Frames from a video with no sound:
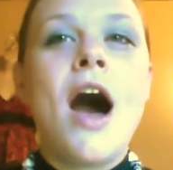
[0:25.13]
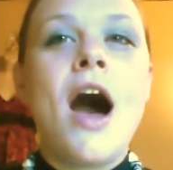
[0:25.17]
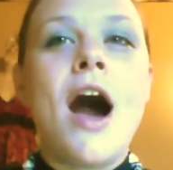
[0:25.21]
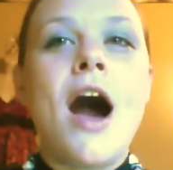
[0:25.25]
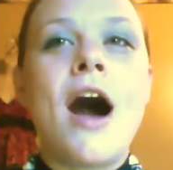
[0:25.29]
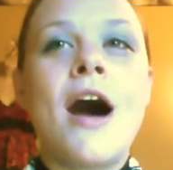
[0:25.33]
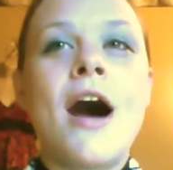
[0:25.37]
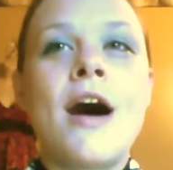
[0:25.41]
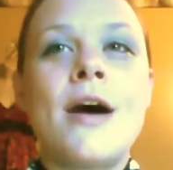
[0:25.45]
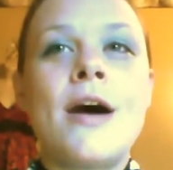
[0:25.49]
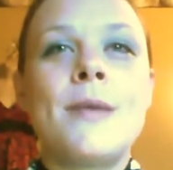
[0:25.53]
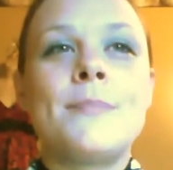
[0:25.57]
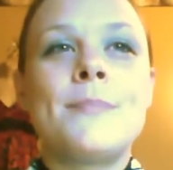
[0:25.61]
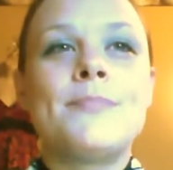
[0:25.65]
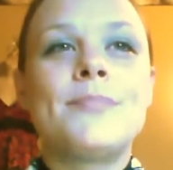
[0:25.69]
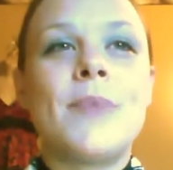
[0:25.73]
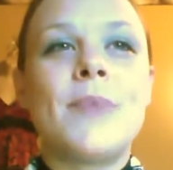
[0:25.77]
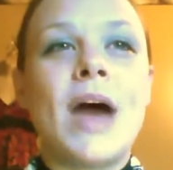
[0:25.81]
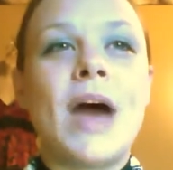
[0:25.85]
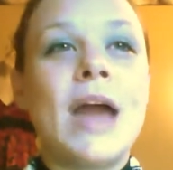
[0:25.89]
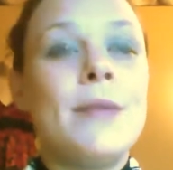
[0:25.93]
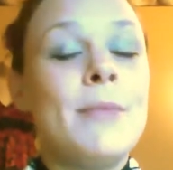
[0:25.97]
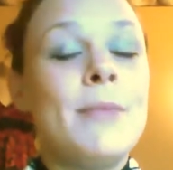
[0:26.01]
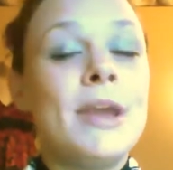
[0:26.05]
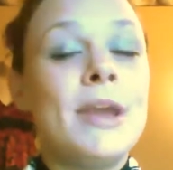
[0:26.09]

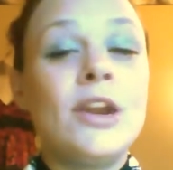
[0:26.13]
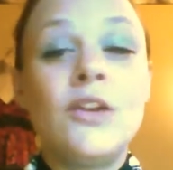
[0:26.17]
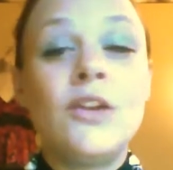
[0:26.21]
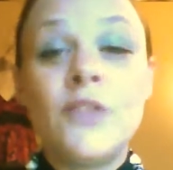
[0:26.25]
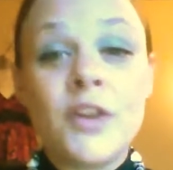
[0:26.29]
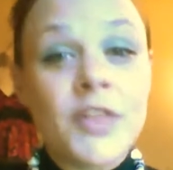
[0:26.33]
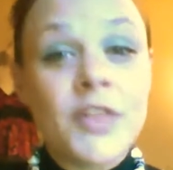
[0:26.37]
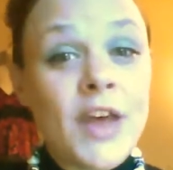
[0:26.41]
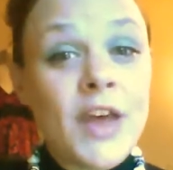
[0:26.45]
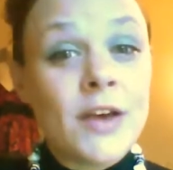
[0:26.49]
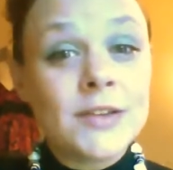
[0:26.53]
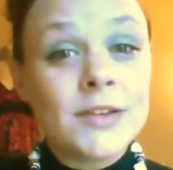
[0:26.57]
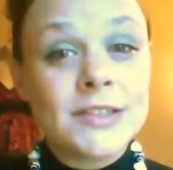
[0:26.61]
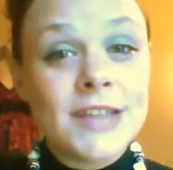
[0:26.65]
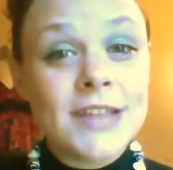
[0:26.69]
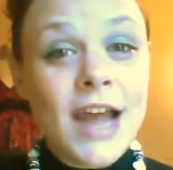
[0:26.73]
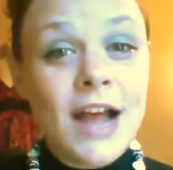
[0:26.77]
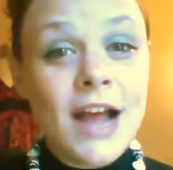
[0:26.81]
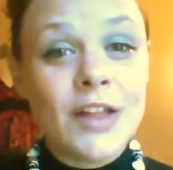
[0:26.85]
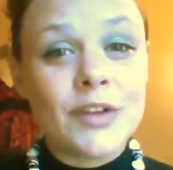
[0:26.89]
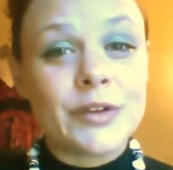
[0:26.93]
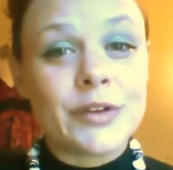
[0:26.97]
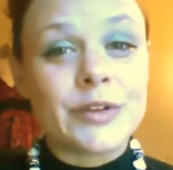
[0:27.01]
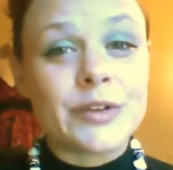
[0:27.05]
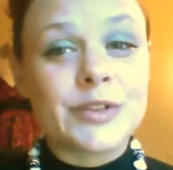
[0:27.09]
I made over
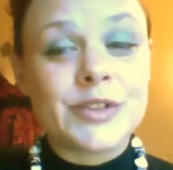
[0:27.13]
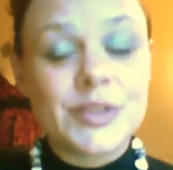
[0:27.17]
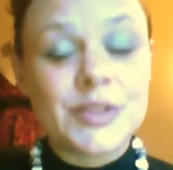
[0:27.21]
$1,000.